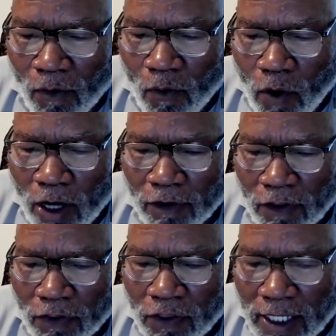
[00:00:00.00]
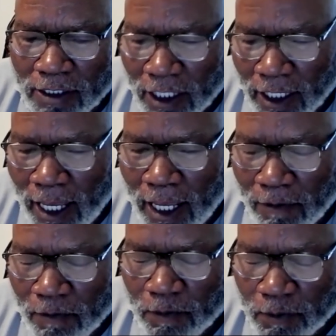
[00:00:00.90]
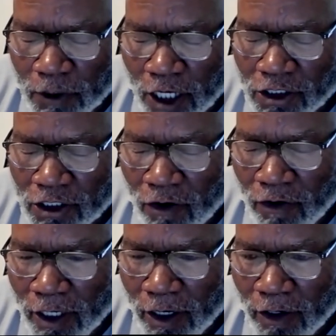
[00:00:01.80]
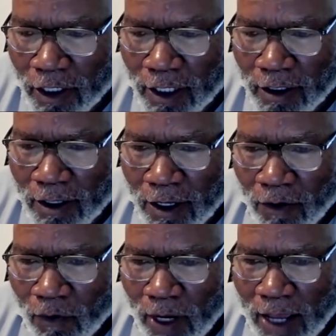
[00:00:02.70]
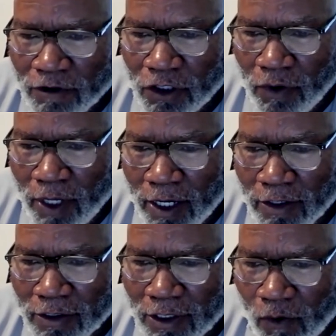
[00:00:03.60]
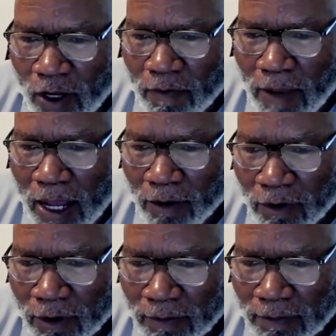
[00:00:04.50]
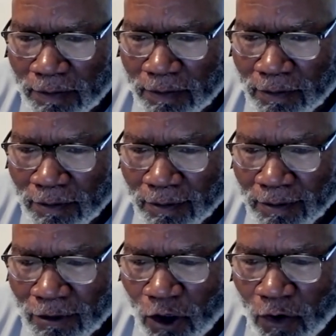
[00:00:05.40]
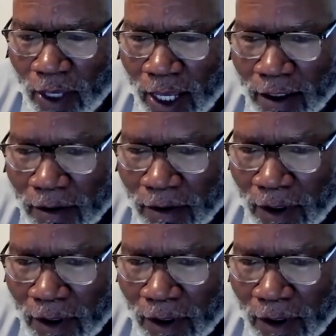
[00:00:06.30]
one of the things, and Gabe touched on it earlier, we have two ears and one mouth. Okay.